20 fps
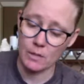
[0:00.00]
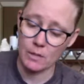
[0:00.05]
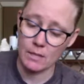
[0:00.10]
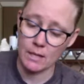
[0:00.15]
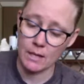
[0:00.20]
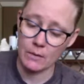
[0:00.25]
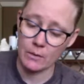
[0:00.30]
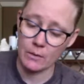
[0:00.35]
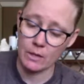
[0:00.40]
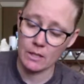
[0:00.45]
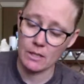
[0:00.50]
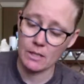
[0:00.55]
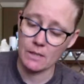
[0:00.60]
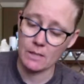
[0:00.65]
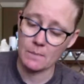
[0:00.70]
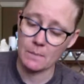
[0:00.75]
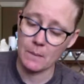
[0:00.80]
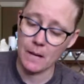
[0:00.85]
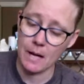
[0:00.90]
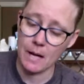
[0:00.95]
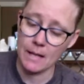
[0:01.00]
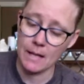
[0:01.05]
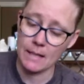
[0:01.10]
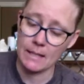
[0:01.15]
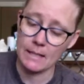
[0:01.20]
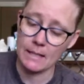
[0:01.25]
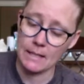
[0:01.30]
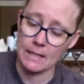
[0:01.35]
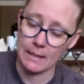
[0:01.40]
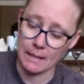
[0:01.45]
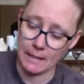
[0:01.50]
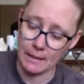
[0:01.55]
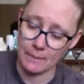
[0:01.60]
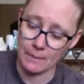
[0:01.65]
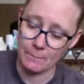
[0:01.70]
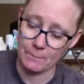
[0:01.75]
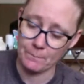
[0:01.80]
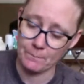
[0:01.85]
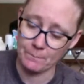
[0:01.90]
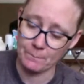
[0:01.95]
secret spy
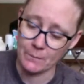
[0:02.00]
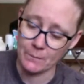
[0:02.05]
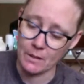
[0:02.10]
team.